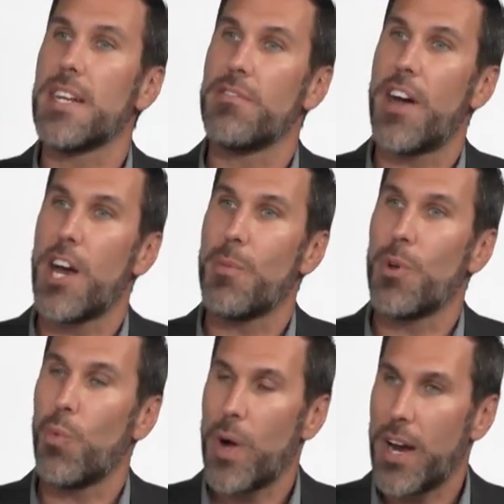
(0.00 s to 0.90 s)

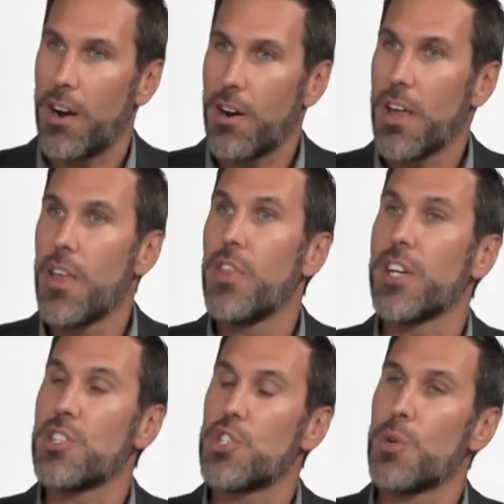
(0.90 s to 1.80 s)
environment where the
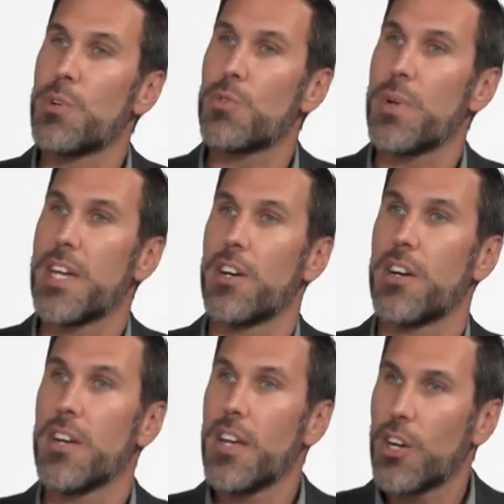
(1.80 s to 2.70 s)
consumer's
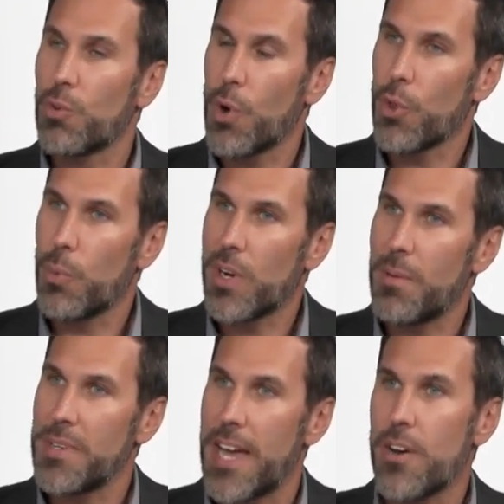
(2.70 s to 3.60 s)
weaker, growth will
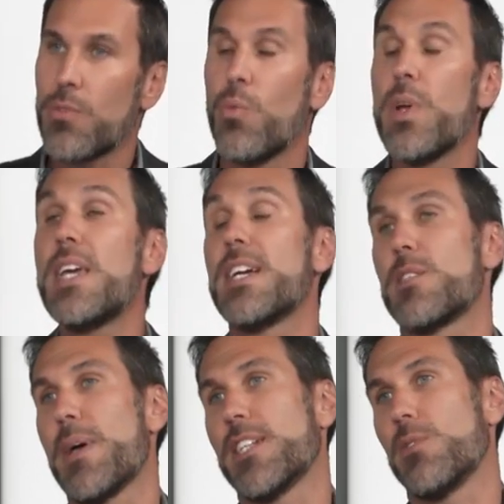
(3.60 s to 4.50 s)
come down. We
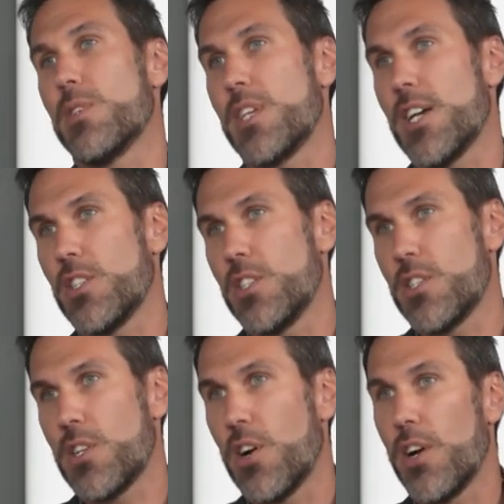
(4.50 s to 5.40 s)
expect a recession to
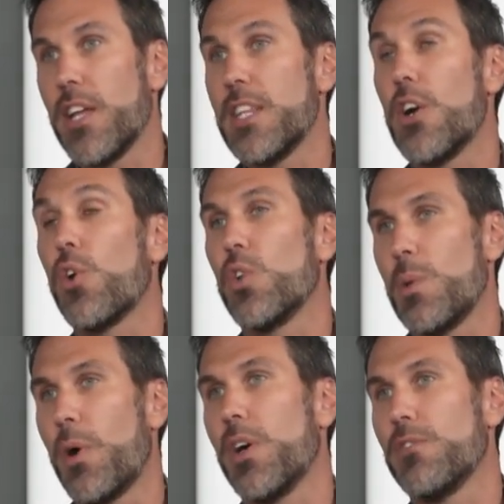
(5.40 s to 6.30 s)
start in the early
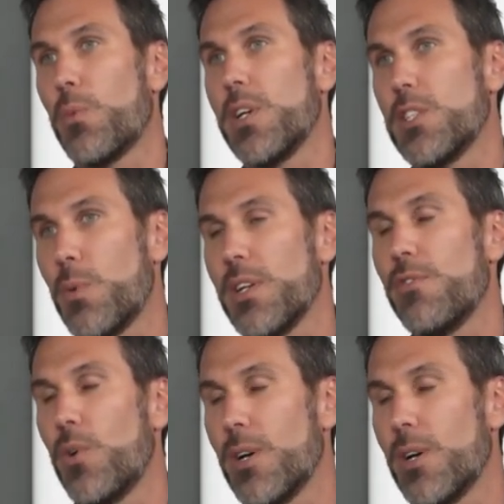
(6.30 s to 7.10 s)
part of 2024.